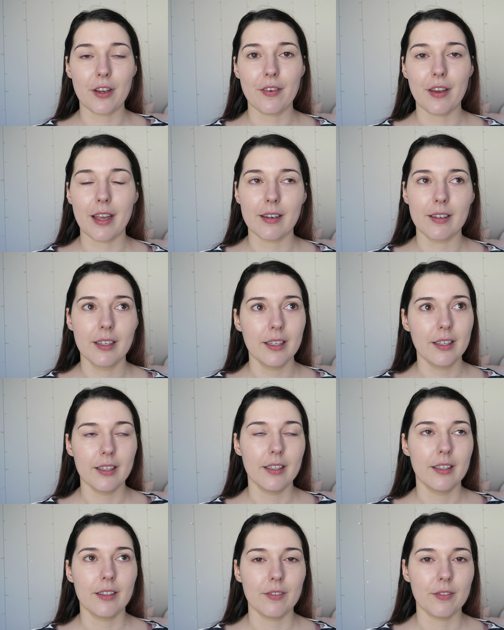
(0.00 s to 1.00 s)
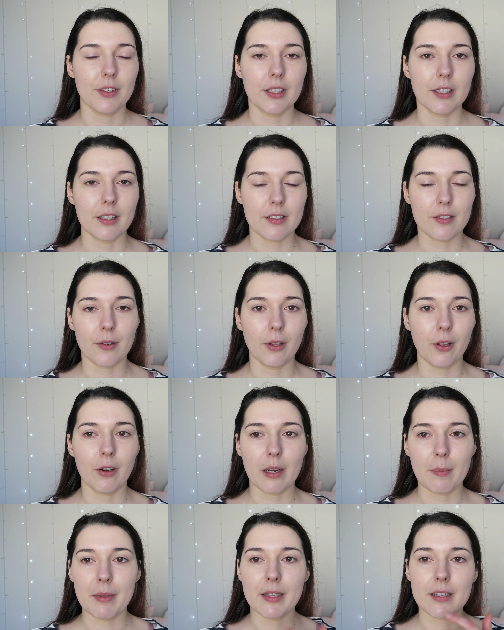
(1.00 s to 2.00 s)
I've had for so
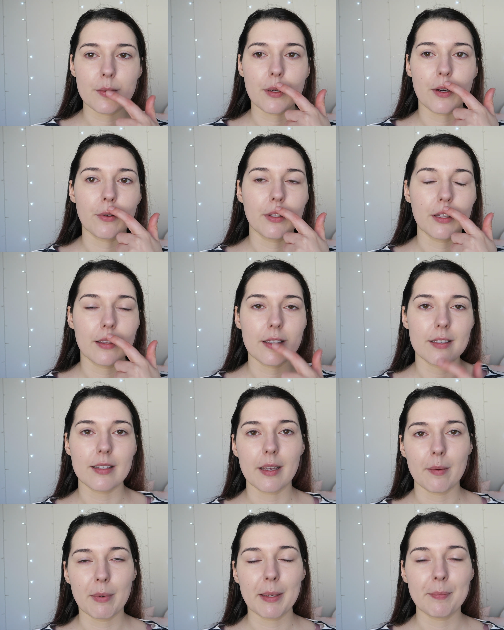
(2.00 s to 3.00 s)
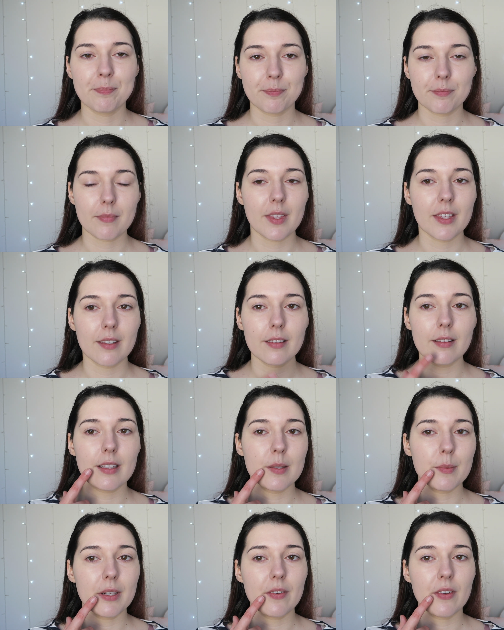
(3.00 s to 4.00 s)
long. I mean, this one only this year, but
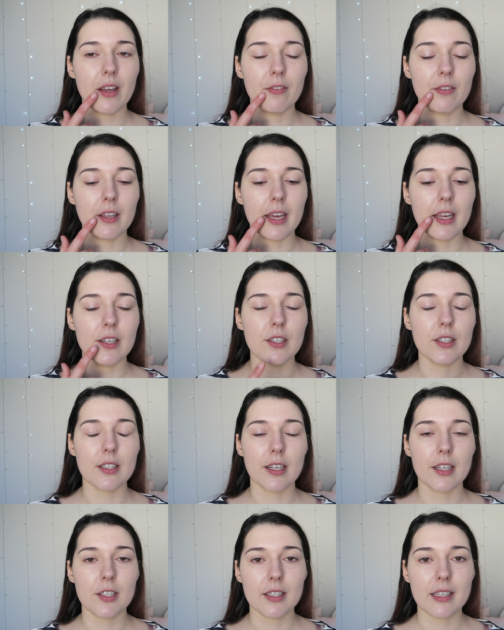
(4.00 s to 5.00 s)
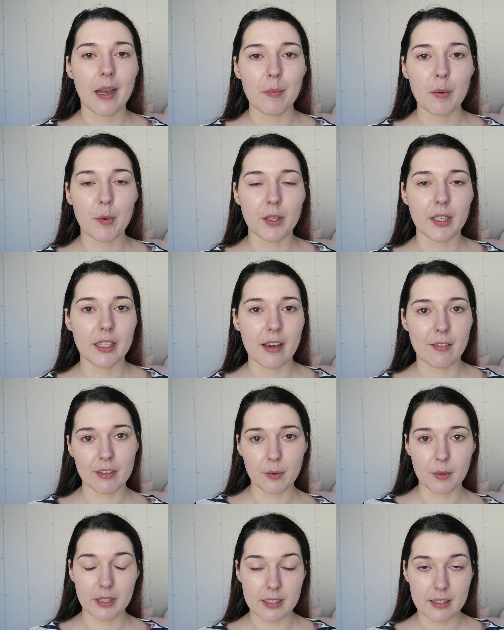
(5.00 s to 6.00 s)
this one I've had for ages and I just can't be bothered
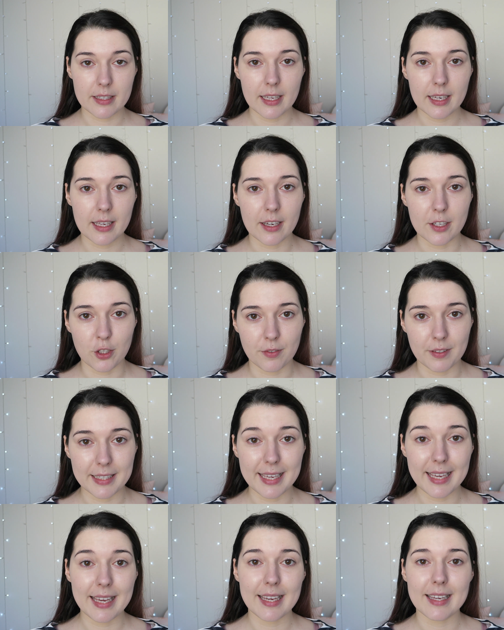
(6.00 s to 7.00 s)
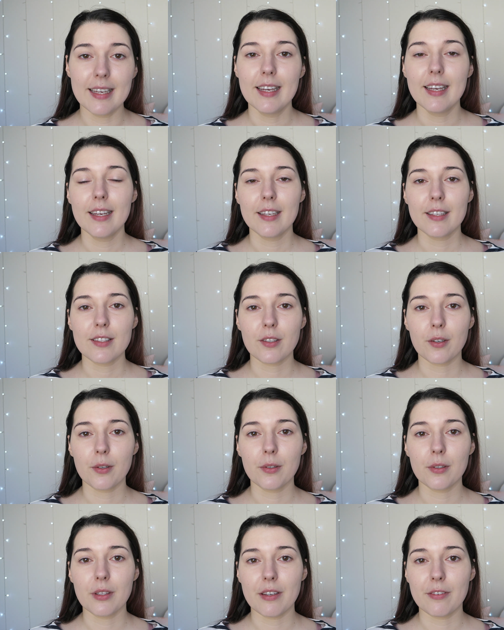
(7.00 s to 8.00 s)
covering it with concealer. I don't really care.
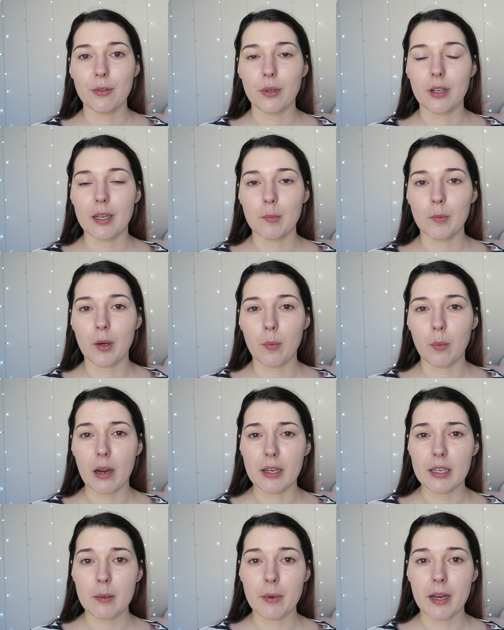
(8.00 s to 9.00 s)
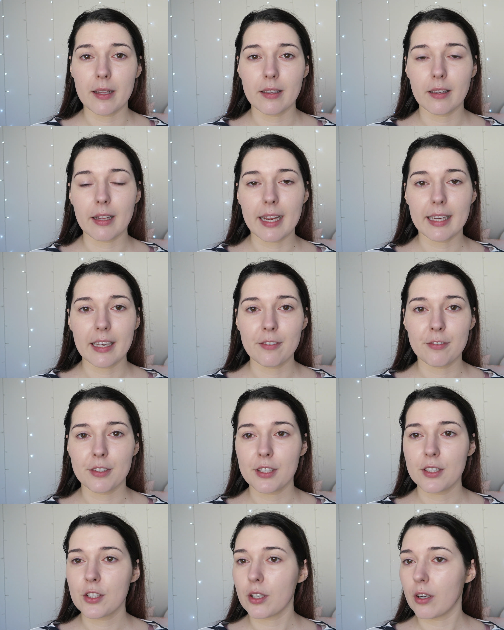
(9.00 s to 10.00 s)
So therefore I'm not worried about the light
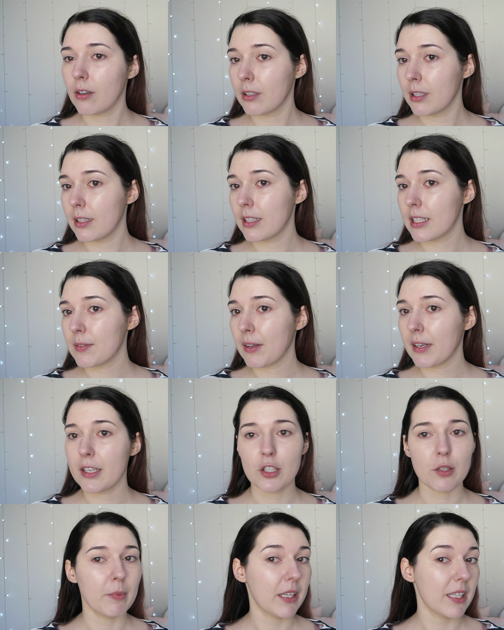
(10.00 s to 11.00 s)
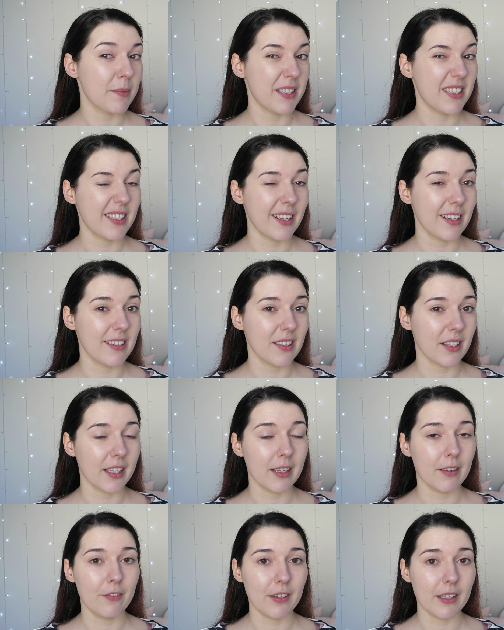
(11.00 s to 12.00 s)
coverage on this foundation because my skin is
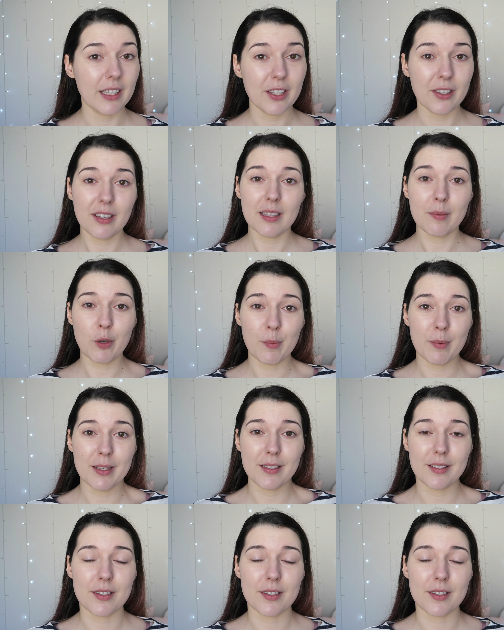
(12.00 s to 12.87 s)
looking fairly good at the moment.